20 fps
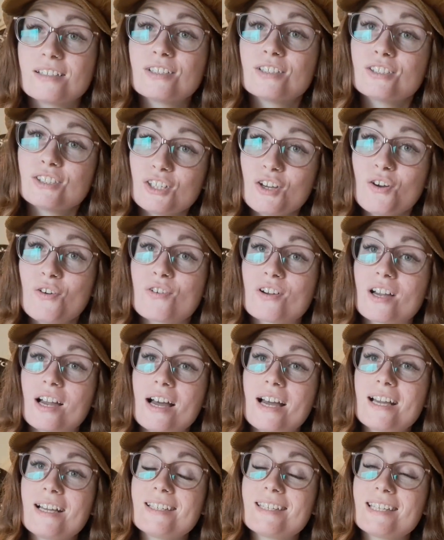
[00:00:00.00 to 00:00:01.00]
So
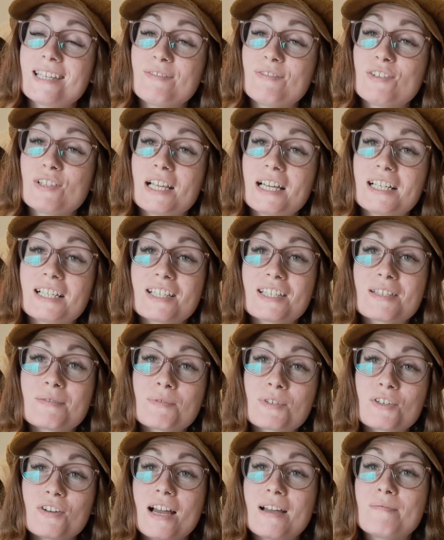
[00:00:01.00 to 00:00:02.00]
guys, if you'd like to
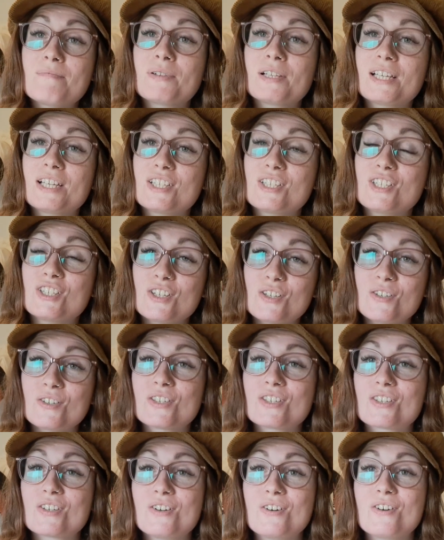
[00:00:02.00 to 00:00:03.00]
subscribe, please do
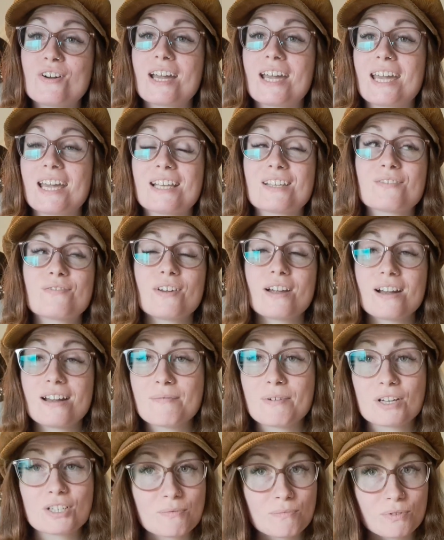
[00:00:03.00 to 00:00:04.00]
so. It is very
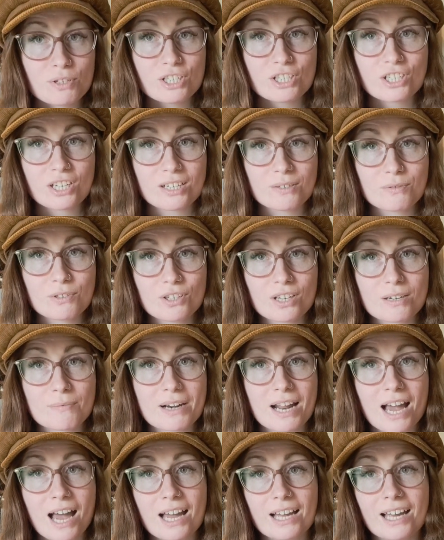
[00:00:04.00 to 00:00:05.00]
much appreciated when you come
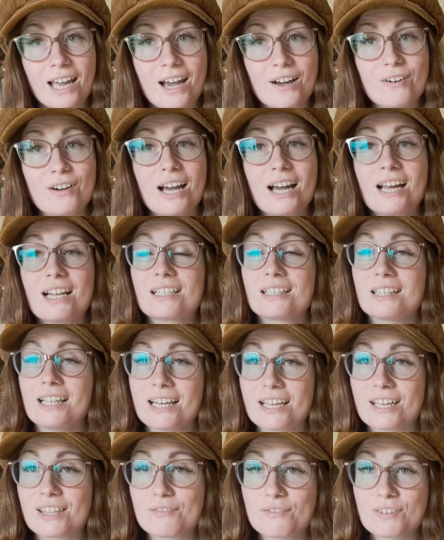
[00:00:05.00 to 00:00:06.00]
and hang out and
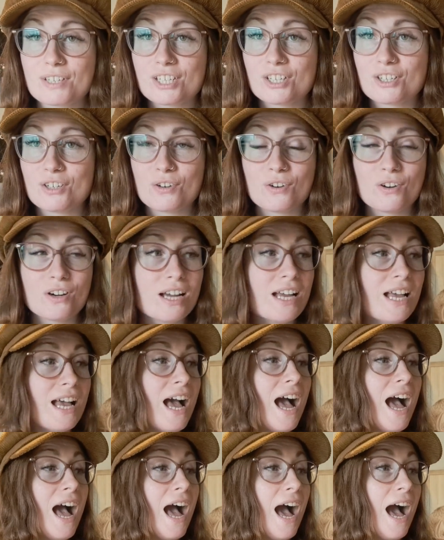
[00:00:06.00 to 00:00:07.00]
like the video
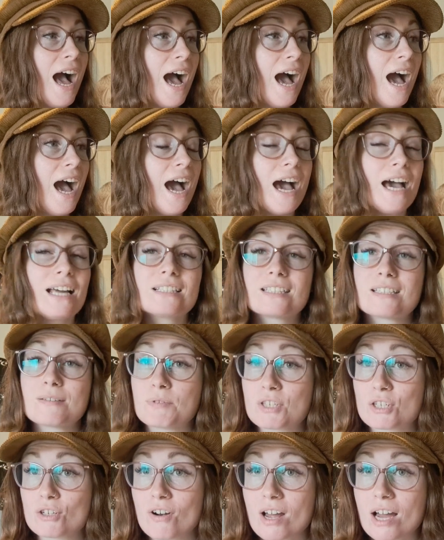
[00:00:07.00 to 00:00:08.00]
and
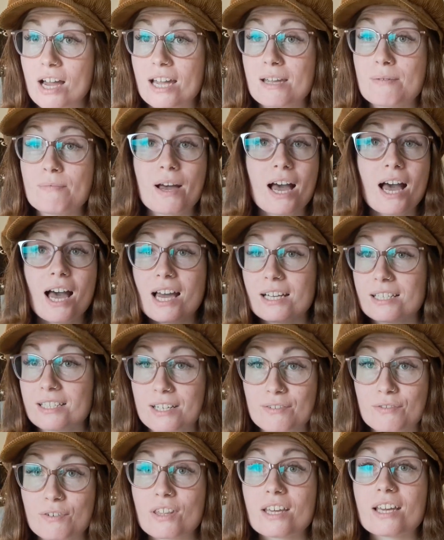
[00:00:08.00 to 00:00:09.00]
subscribe and
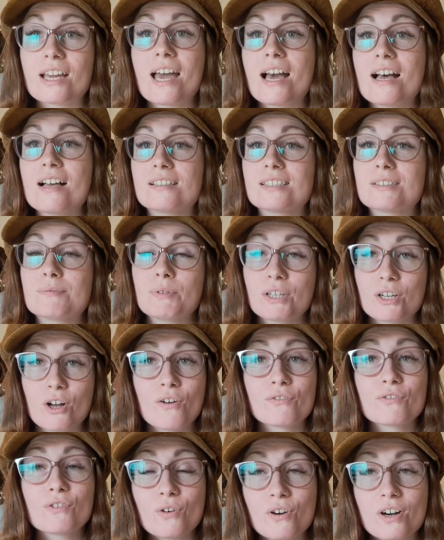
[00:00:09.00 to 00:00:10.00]
everything else. But
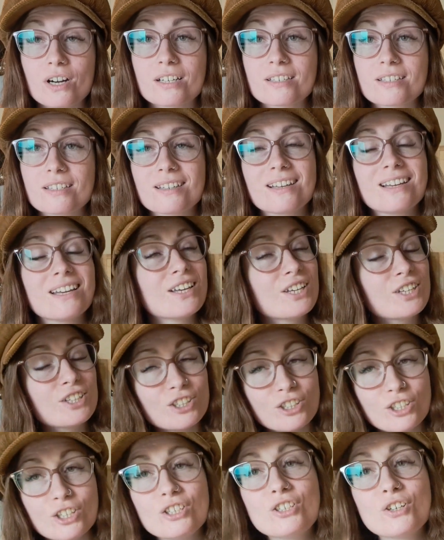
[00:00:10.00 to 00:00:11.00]
of course,
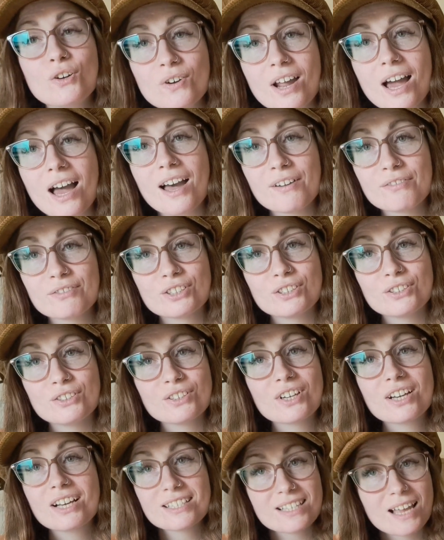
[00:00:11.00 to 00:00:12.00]
you don't have to,
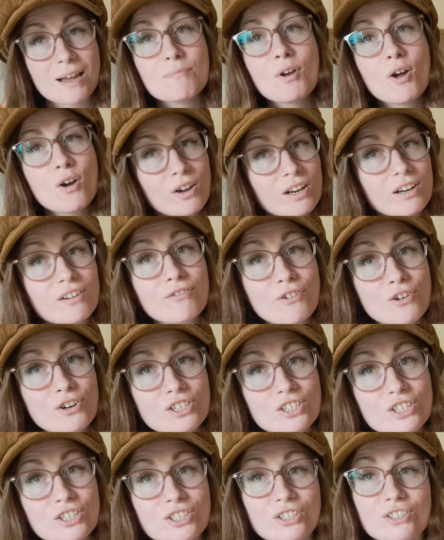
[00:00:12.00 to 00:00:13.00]
because I'm not going to
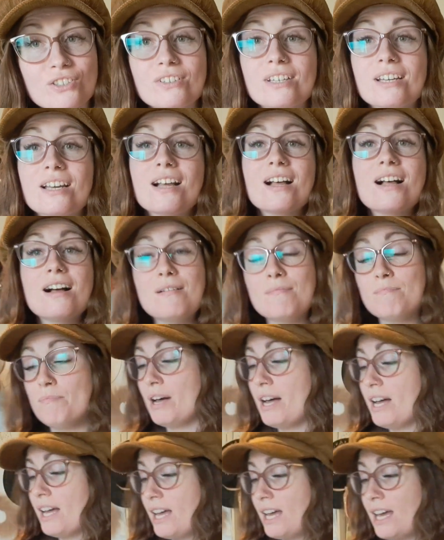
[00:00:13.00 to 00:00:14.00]
force you to.
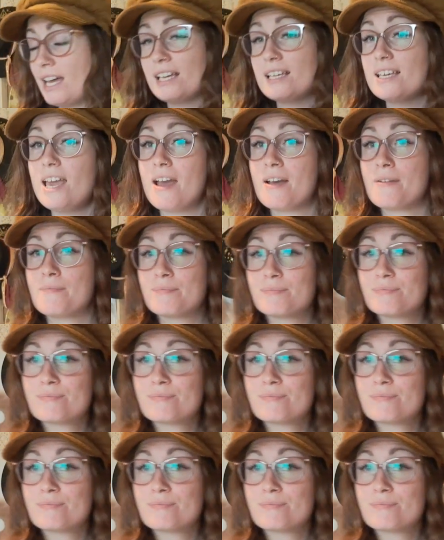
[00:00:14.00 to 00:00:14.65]
But yeah.